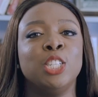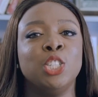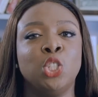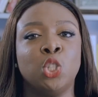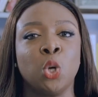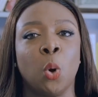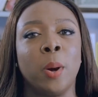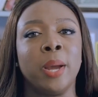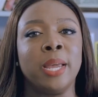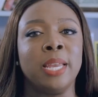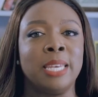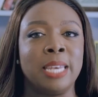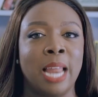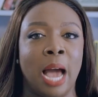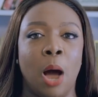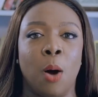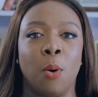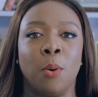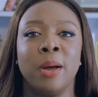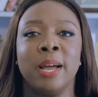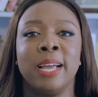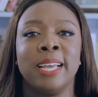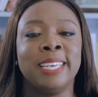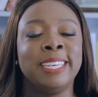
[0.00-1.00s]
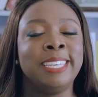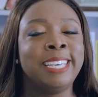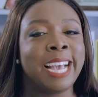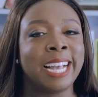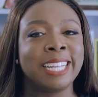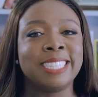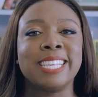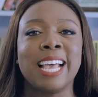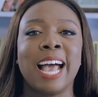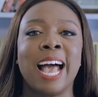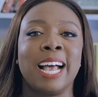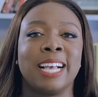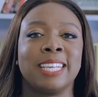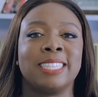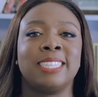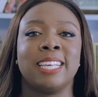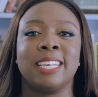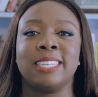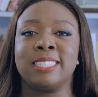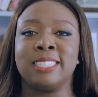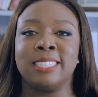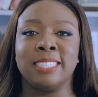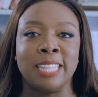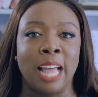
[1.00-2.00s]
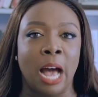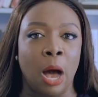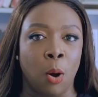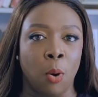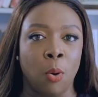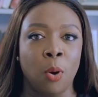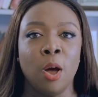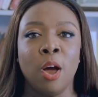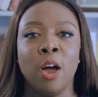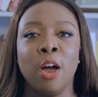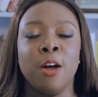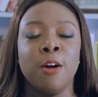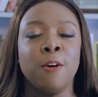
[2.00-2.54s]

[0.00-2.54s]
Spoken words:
join now, get access now.